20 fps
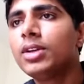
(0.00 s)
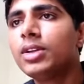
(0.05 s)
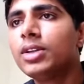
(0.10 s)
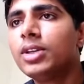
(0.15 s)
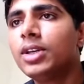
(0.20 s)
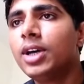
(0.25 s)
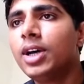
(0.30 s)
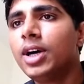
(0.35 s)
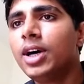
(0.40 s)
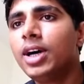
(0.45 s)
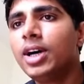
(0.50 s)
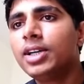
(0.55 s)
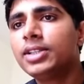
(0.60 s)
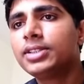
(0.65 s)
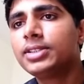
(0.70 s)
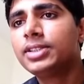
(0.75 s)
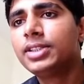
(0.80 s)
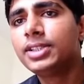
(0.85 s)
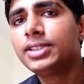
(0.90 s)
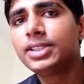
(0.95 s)

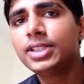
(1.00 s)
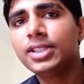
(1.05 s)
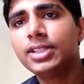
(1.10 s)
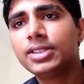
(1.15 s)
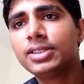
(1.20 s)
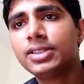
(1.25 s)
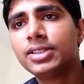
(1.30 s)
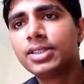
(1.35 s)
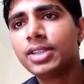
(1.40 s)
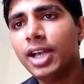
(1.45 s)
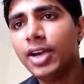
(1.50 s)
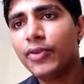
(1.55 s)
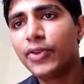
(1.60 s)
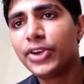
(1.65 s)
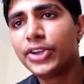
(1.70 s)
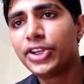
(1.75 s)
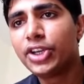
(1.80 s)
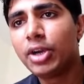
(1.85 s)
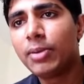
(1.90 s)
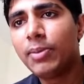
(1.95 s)
This is
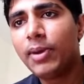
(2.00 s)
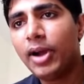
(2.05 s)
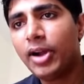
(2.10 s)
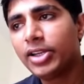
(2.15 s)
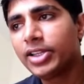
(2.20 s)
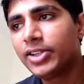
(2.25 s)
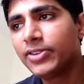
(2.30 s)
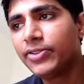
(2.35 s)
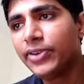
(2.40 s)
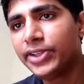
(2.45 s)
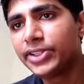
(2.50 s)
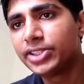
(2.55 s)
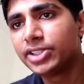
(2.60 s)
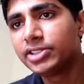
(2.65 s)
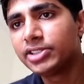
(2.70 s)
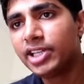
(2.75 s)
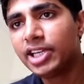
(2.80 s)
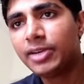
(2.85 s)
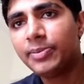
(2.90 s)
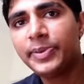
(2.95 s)
video about the
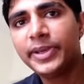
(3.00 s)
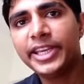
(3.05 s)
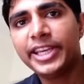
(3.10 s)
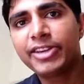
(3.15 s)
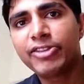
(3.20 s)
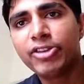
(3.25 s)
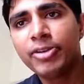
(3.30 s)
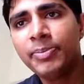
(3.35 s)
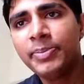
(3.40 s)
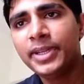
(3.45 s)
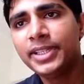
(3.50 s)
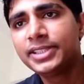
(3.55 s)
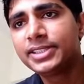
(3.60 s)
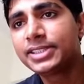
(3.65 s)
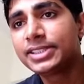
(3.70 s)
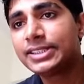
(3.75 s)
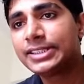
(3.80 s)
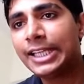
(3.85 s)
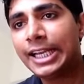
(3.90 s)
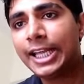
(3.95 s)
physiotherapy equipments
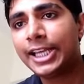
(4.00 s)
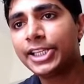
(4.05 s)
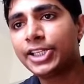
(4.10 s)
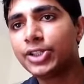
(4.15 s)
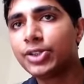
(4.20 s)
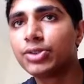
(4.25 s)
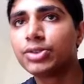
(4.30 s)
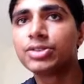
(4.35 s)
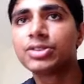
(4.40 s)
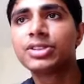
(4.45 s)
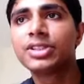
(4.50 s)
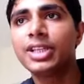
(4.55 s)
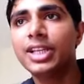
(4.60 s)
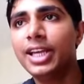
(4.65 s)
that I used